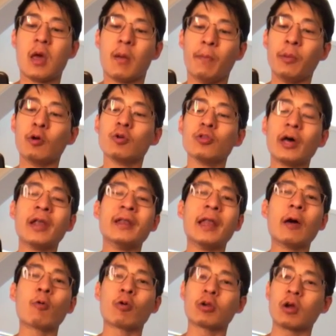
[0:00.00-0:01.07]
Build a
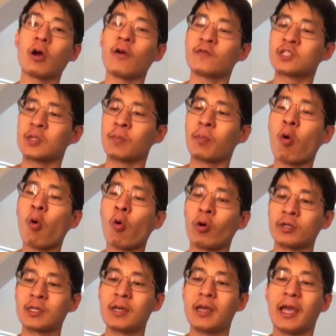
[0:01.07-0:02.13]
network of support,
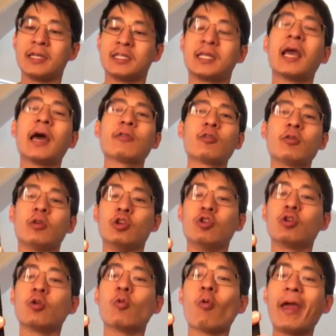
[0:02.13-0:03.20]
and together you
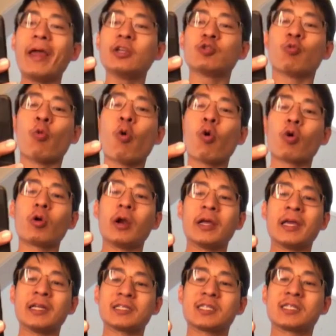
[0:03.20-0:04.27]
can wage war
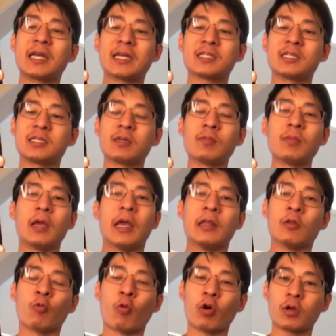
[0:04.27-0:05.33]
against sexism in the
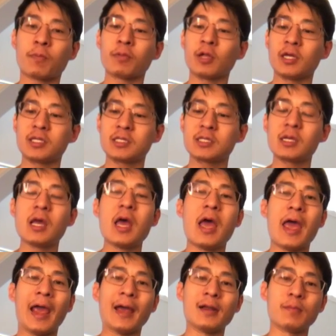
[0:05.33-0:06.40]
workplace
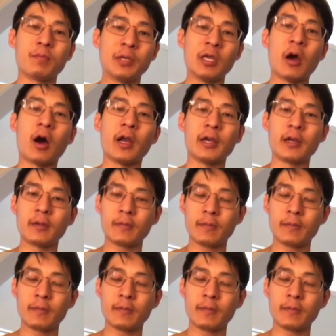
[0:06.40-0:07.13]
and beyond.